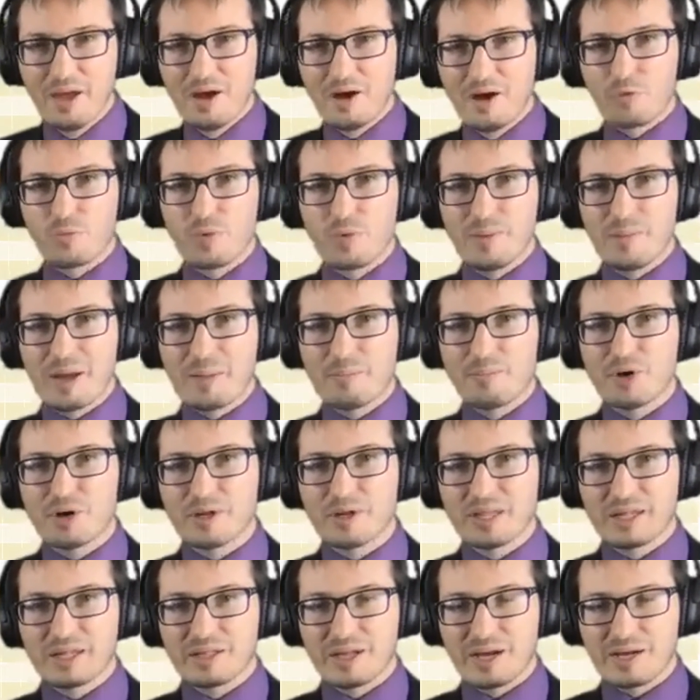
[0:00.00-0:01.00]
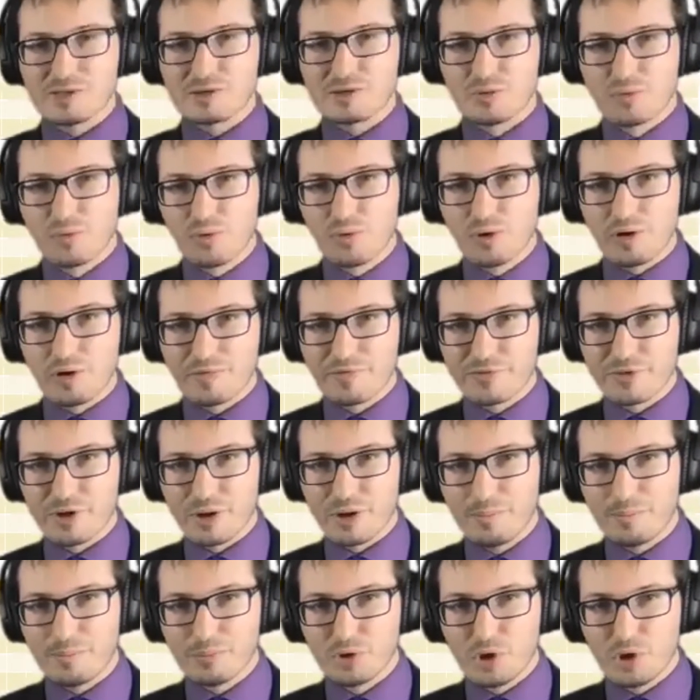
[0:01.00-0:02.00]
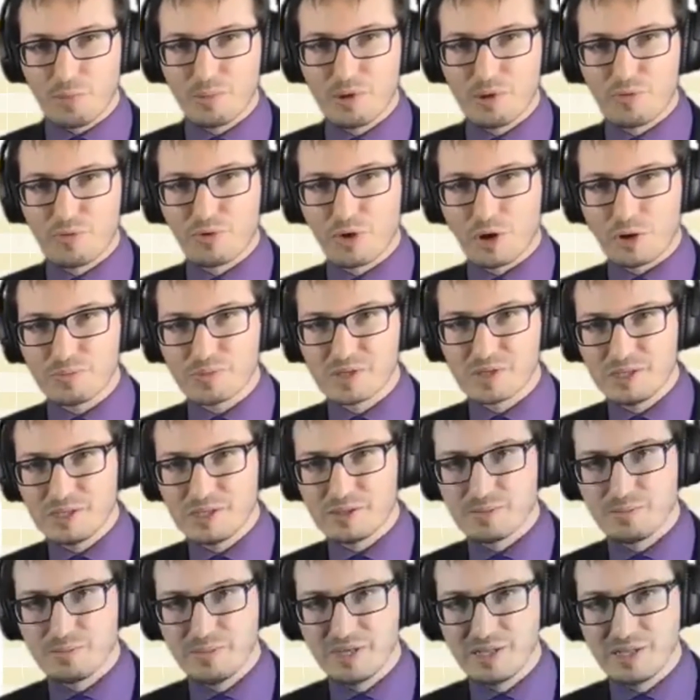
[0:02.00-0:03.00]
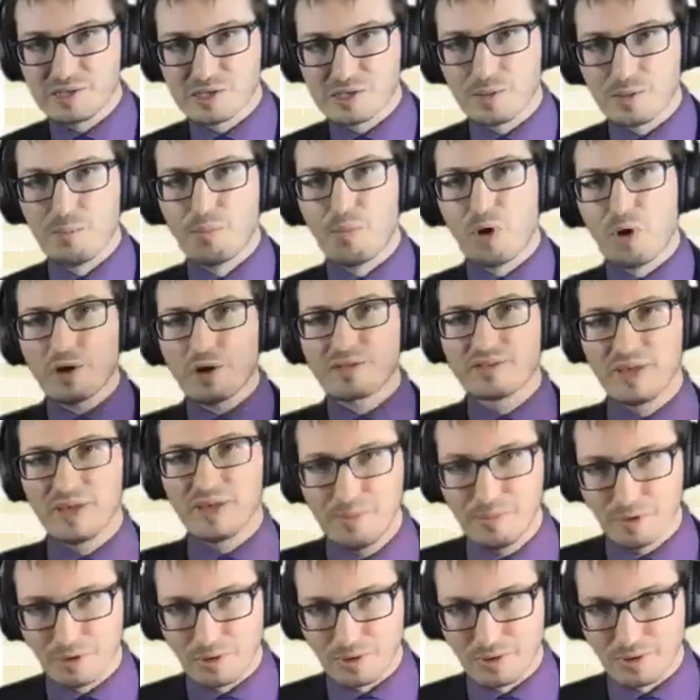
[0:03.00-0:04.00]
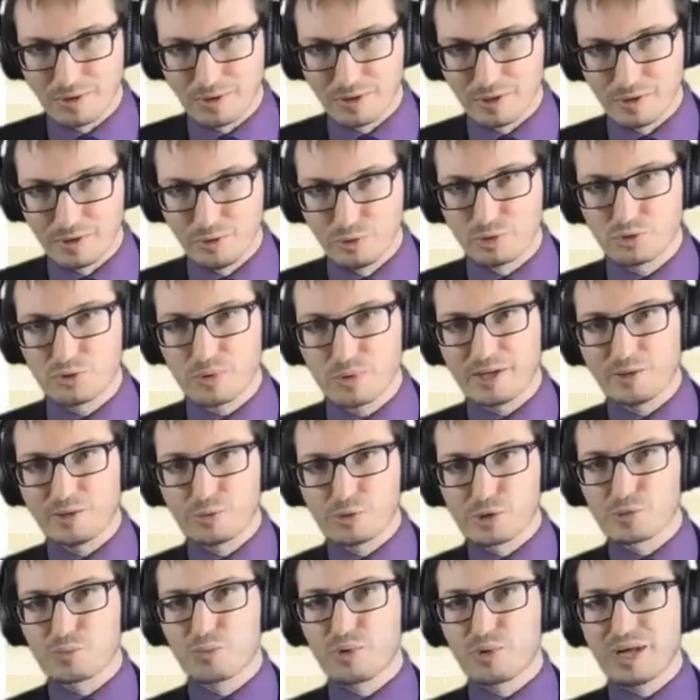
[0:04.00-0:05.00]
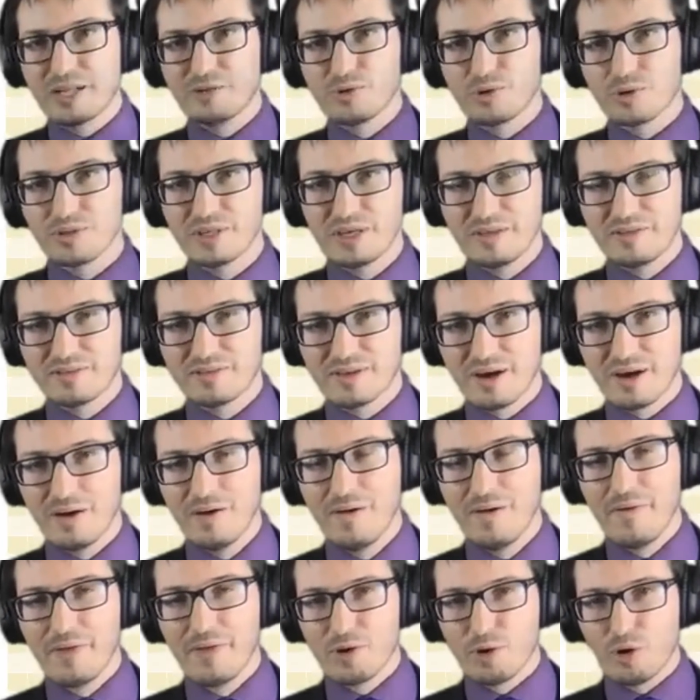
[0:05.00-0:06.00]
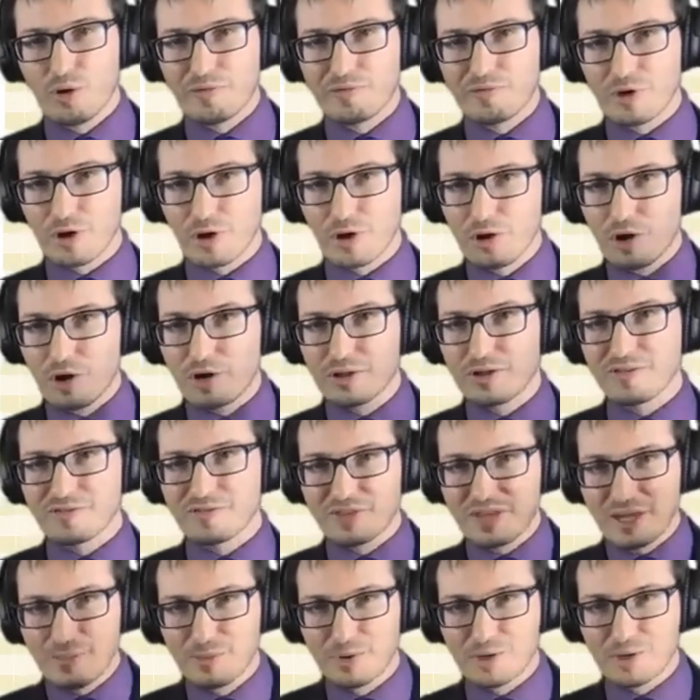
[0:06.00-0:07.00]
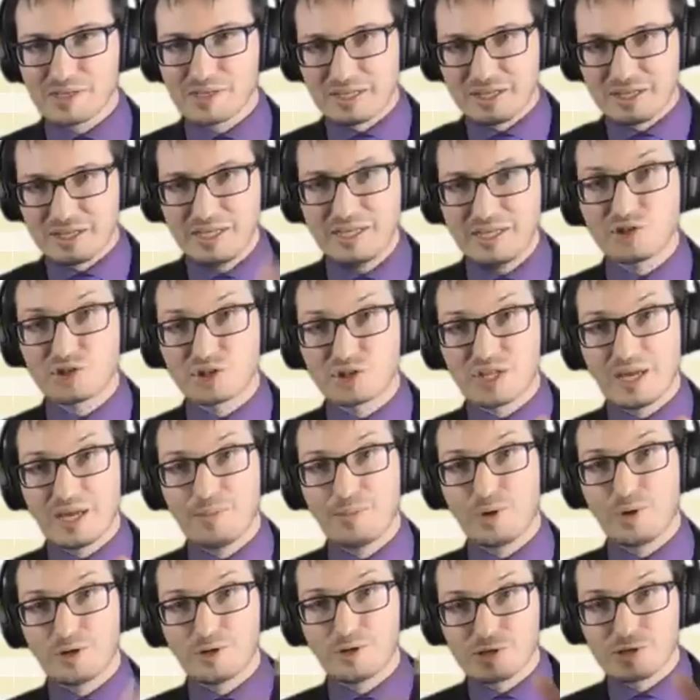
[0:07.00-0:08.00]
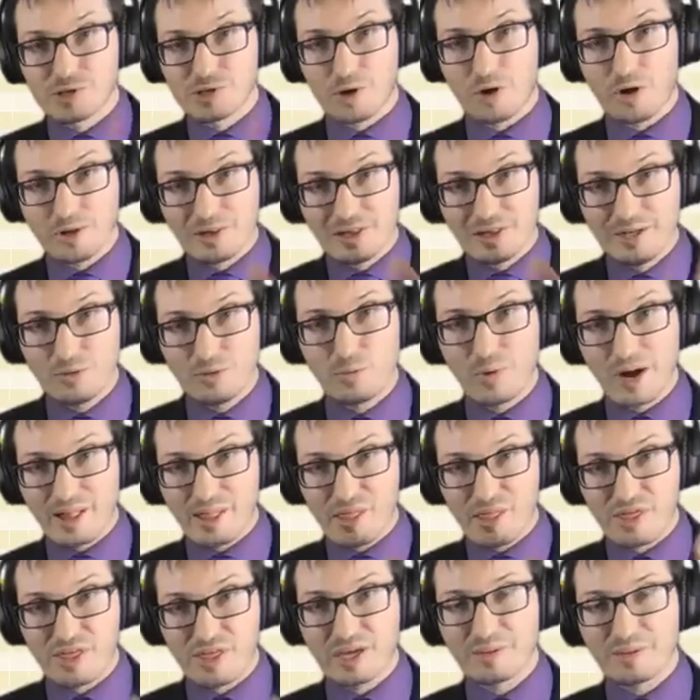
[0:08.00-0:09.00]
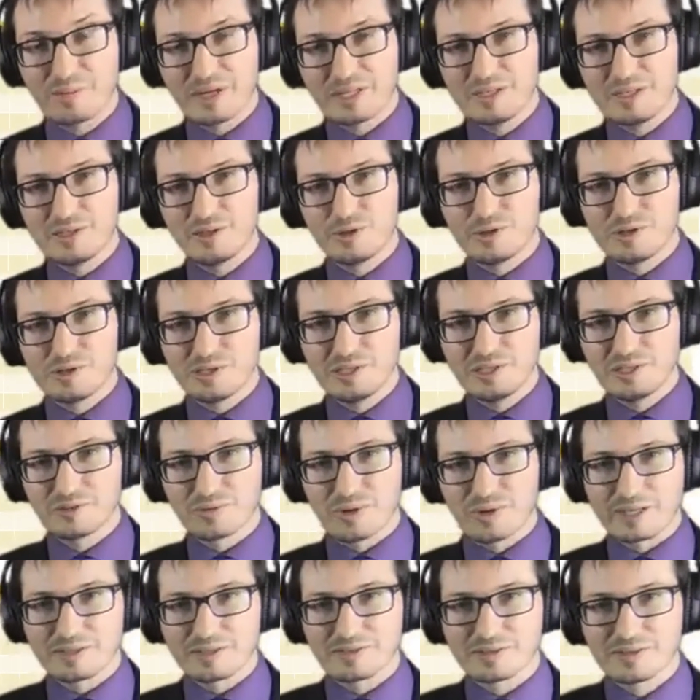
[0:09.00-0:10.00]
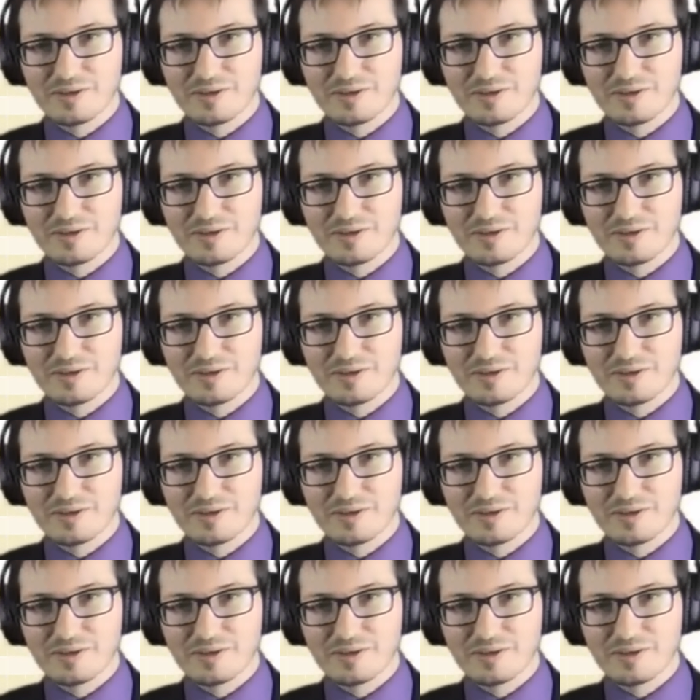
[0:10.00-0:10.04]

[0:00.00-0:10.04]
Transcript: Remember that as a rule of thumb, normal forms means more table. You try to spread your data over a lot of tables, and each table does only one thing, but it does it right.